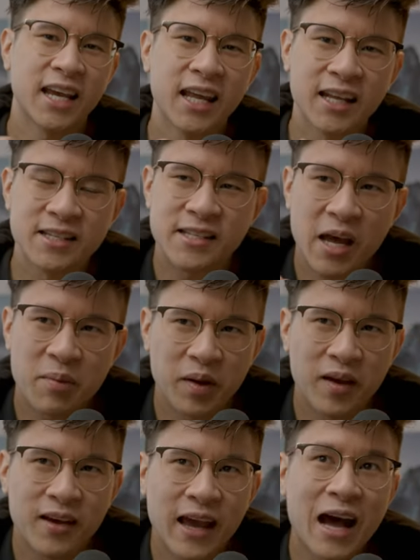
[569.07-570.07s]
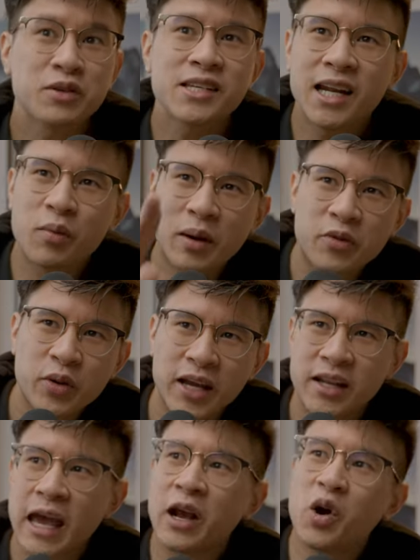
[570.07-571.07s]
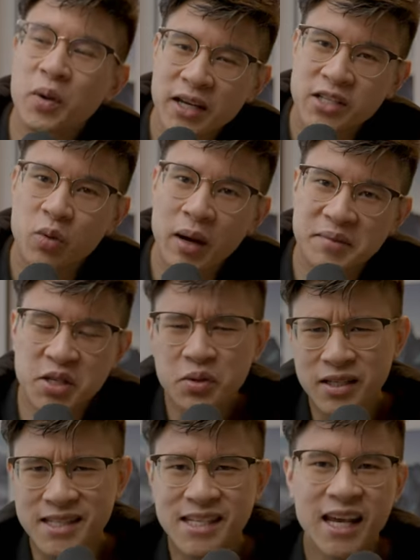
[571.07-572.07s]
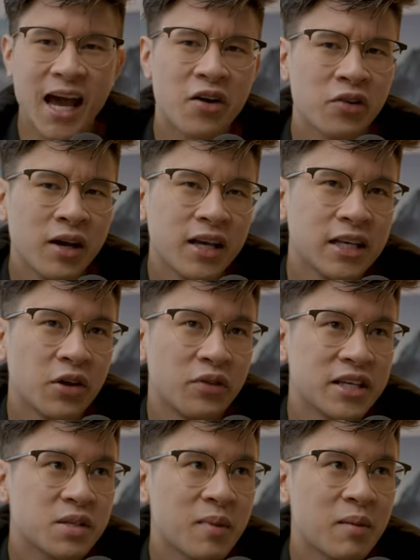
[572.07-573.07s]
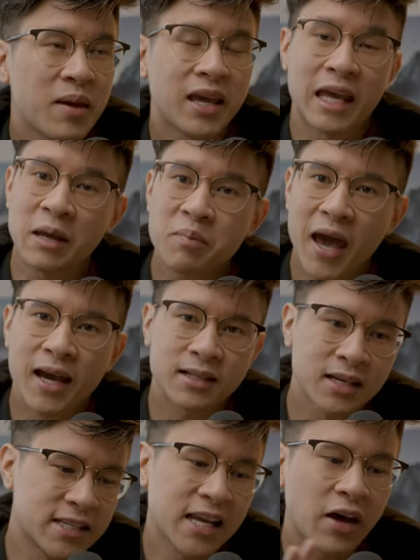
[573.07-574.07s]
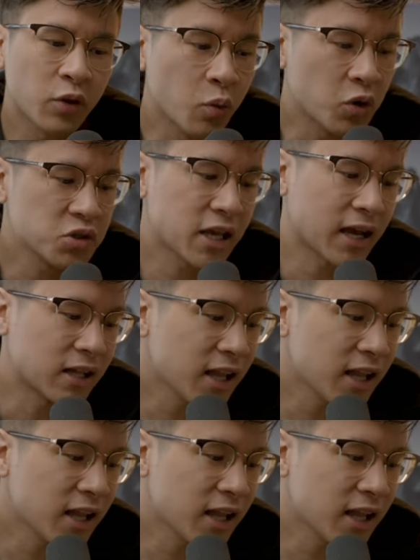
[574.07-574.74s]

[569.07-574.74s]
Taking it a step outside of Web3 and, and going into Web2 to see how, you know, this may make an impact, to see how the worlds can